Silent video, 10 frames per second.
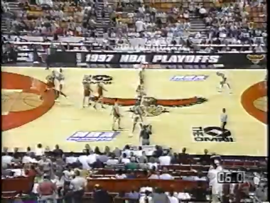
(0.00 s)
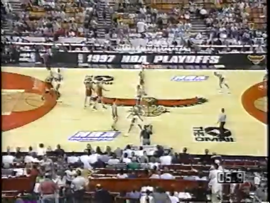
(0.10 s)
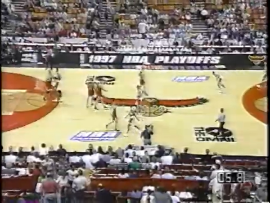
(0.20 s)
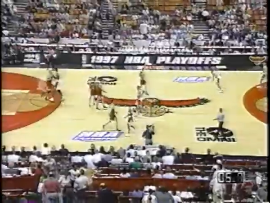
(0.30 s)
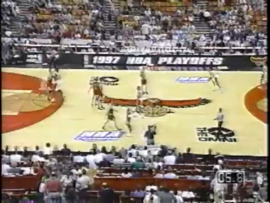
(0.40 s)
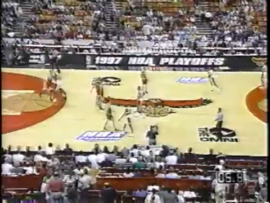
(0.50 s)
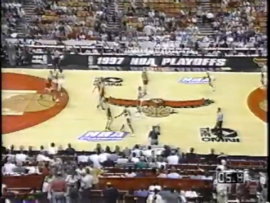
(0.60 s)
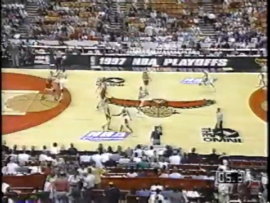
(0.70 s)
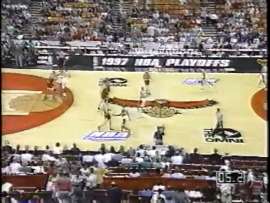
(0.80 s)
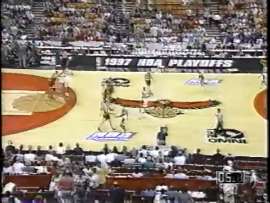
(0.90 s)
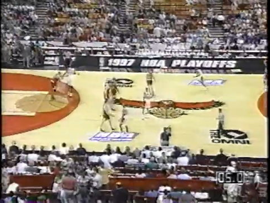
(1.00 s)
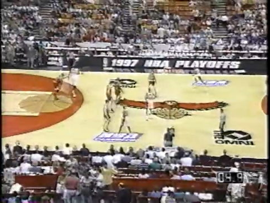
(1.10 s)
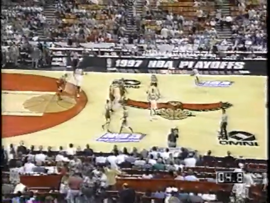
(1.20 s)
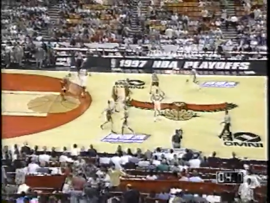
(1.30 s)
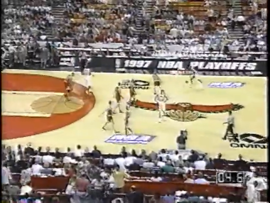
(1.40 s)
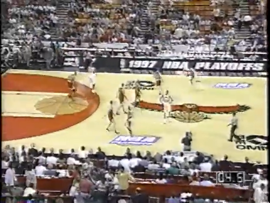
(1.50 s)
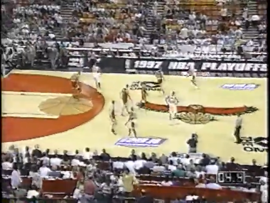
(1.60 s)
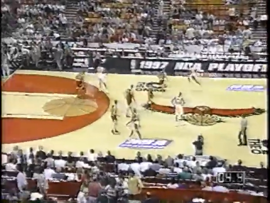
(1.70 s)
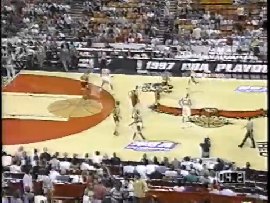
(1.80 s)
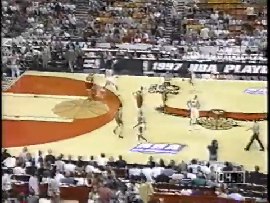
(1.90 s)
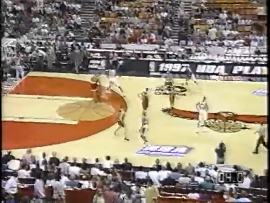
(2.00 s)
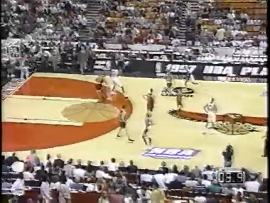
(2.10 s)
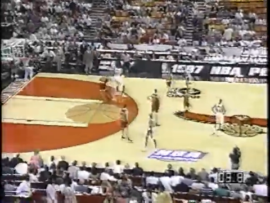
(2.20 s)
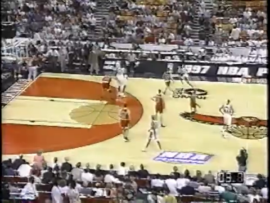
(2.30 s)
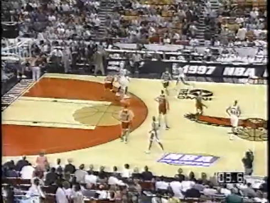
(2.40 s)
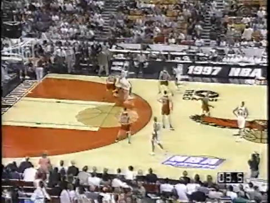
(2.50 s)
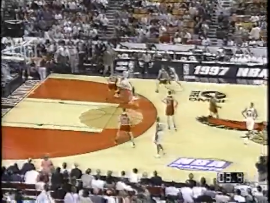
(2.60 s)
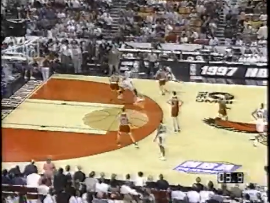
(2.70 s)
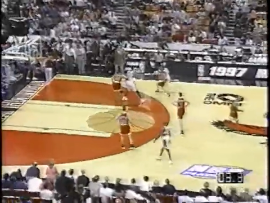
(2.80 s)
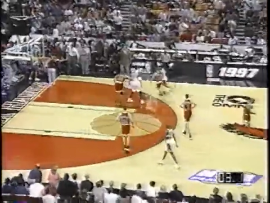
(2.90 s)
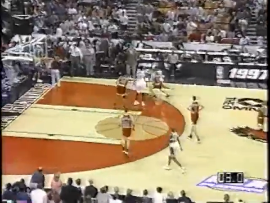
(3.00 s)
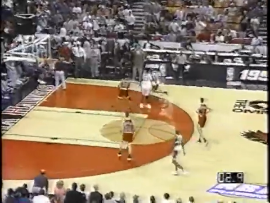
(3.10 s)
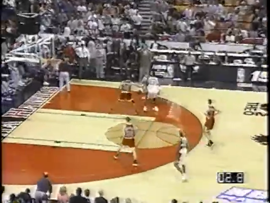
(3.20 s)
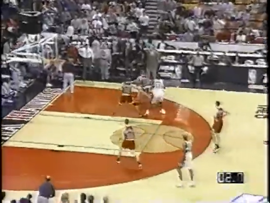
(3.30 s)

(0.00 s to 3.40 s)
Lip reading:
Nobody's mouth can be seen.